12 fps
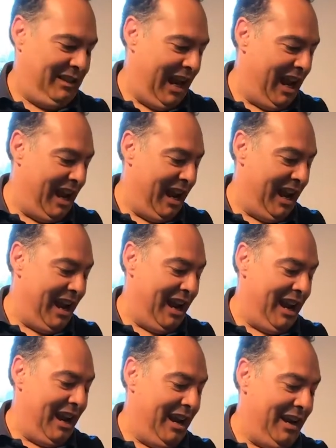
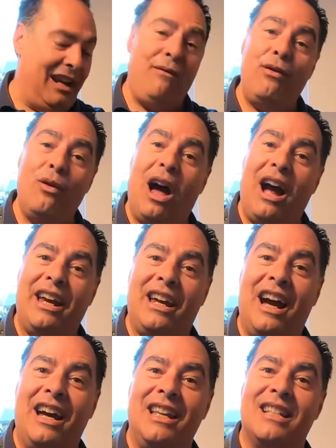If you like,
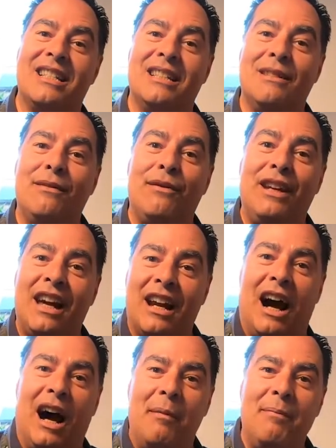guys, finger
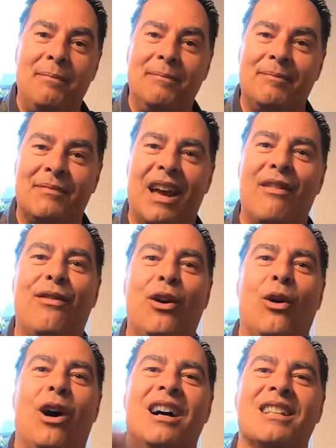up and
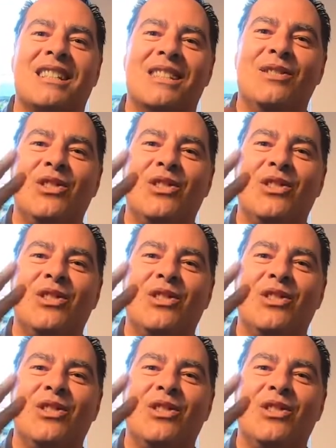follow us.